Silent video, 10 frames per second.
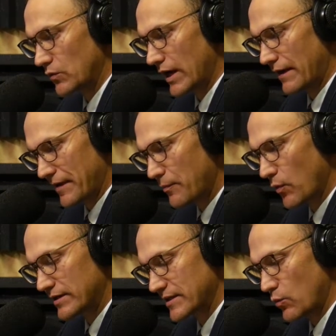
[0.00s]
at that
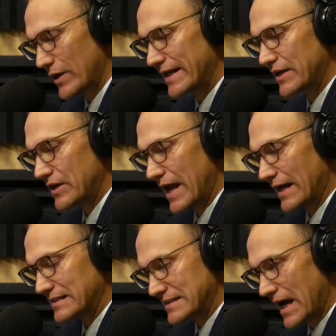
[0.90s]
point in time, we didn't
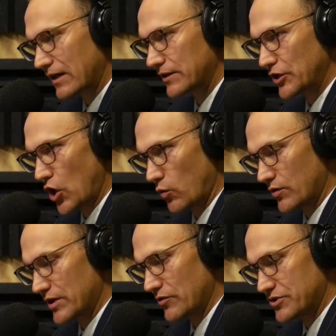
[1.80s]
exactly know
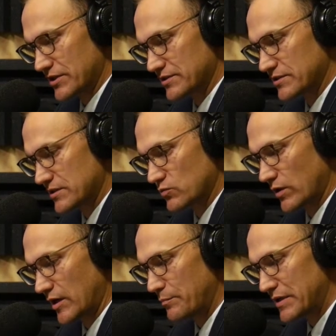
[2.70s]
where the other justices
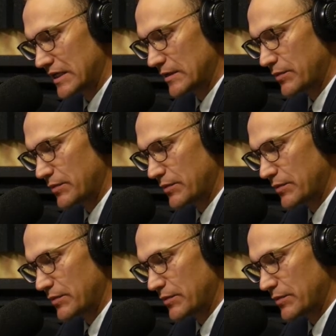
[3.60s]
were going to be.